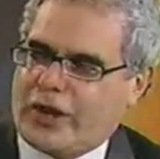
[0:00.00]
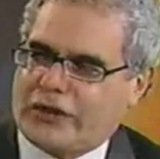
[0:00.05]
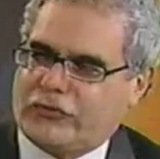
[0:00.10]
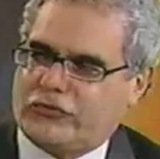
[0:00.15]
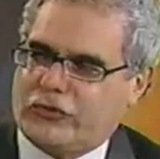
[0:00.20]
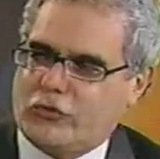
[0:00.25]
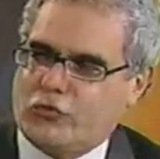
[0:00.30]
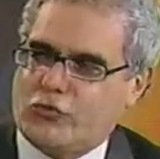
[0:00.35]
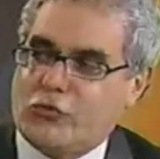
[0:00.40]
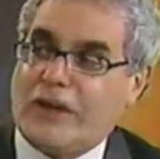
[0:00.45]
that are
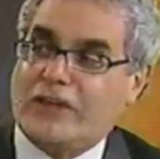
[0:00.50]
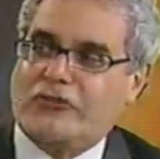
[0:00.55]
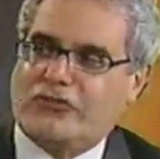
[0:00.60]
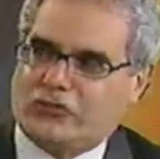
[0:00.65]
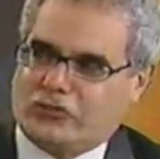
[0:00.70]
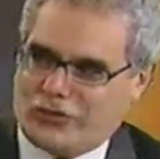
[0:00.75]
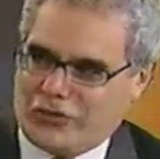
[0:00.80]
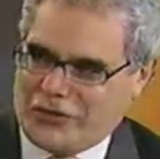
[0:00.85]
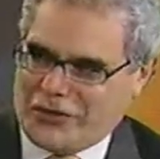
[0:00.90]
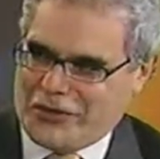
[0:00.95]
actually
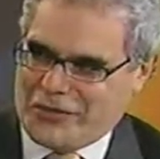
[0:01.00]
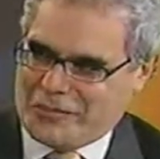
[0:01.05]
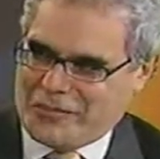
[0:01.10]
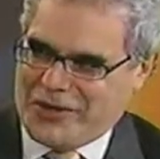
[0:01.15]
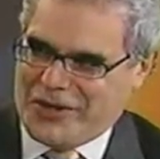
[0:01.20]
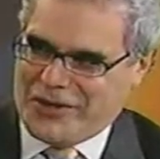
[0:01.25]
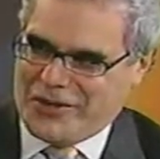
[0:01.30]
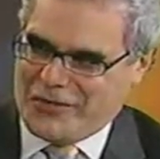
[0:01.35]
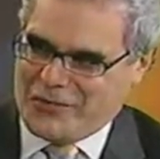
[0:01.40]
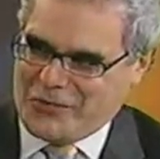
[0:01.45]
registered
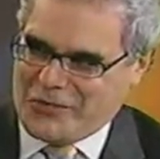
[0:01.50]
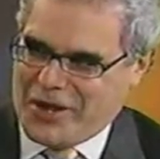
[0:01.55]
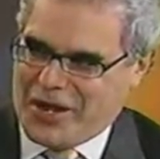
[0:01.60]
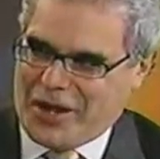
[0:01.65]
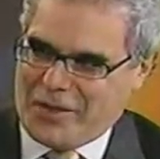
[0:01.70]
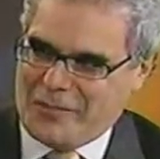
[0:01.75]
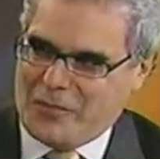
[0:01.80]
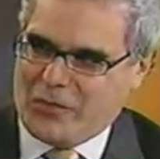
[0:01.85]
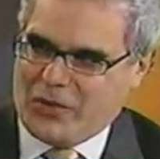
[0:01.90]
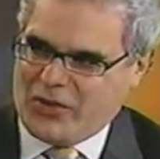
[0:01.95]
independent,
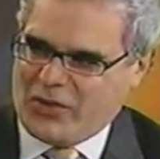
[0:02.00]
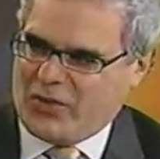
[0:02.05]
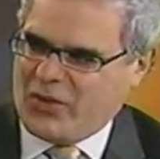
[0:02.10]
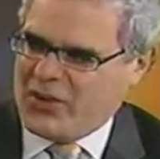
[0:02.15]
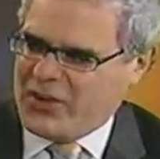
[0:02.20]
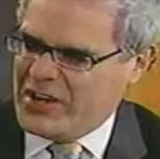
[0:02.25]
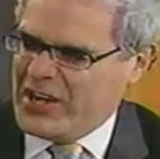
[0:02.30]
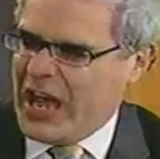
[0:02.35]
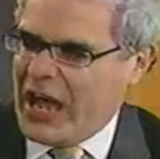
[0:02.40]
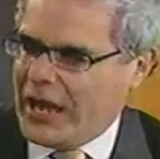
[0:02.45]
Rob,
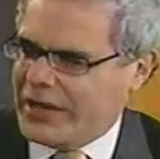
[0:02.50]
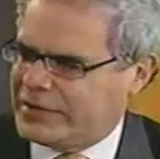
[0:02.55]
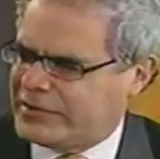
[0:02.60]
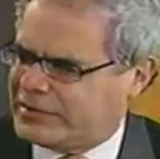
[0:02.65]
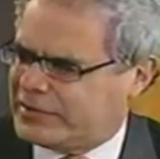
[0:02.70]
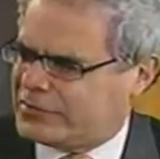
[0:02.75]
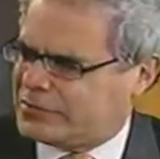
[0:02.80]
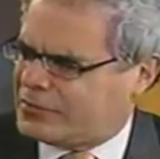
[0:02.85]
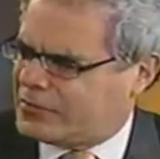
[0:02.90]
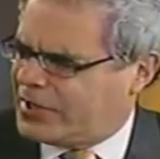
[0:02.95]
or
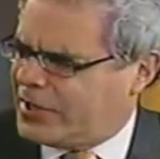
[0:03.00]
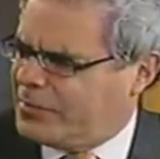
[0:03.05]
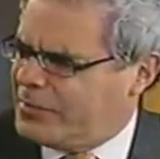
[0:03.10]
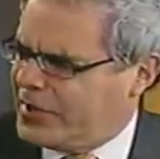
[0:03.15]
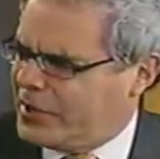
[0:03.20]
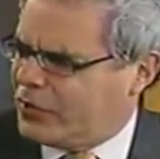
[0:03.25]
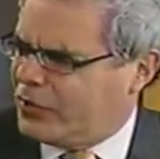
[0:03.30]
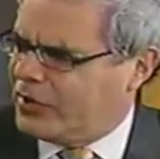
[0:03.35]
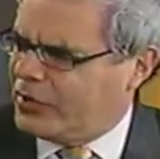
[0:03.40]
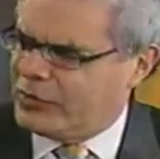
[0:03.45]

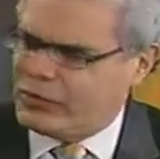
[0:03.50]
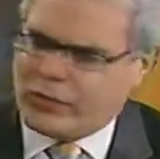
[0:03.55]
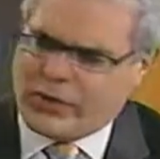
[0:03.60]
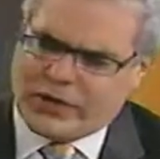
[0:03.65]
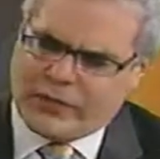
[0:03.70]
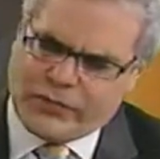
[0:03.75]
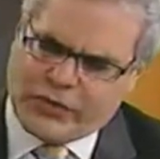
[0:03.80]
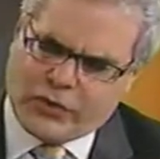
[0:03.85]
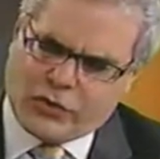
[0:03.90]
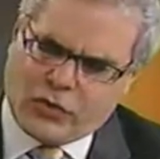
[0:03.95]
non-committal, or
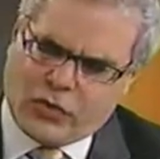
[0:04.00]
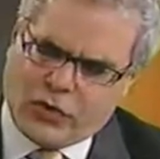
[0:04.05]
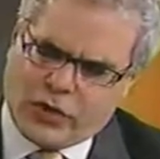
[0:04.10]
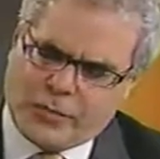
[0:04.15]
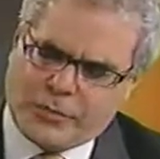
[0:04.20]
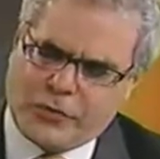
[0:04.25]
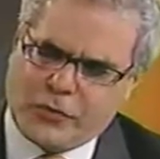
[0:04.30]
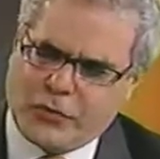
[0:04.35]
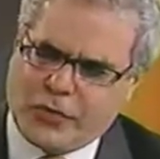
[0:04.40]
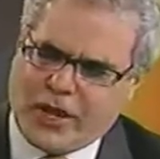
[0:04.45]
whatever they call
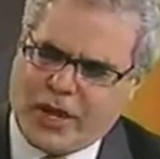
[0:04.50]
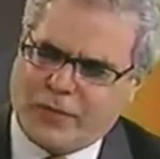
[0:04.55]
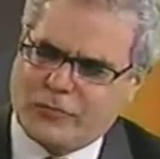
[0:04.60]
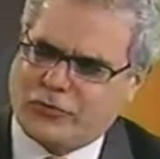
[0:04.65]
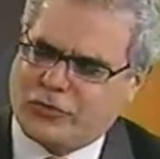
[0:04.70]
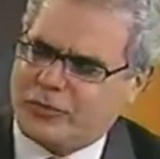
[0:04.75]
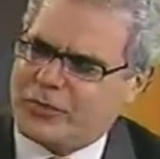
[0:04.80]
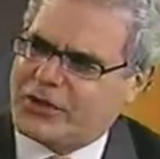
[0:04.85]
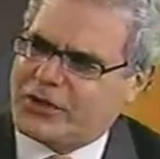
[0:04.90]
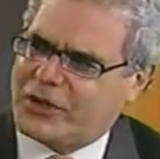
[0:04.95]
it up in New
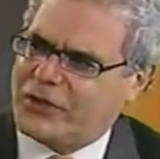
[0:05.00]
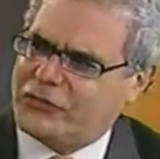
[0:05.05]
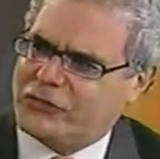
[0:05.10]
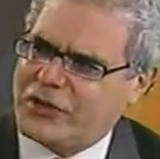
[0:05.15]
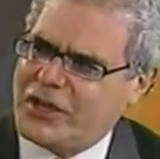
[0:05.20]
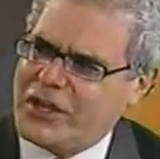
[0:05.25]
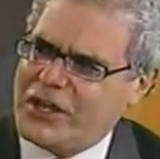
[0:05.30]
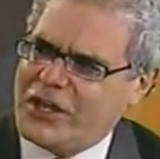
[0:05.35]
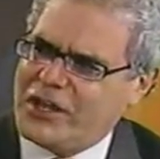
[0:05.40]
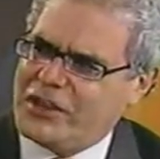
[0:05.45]
Hampshire,
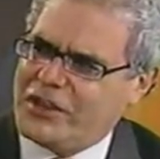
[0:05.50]
because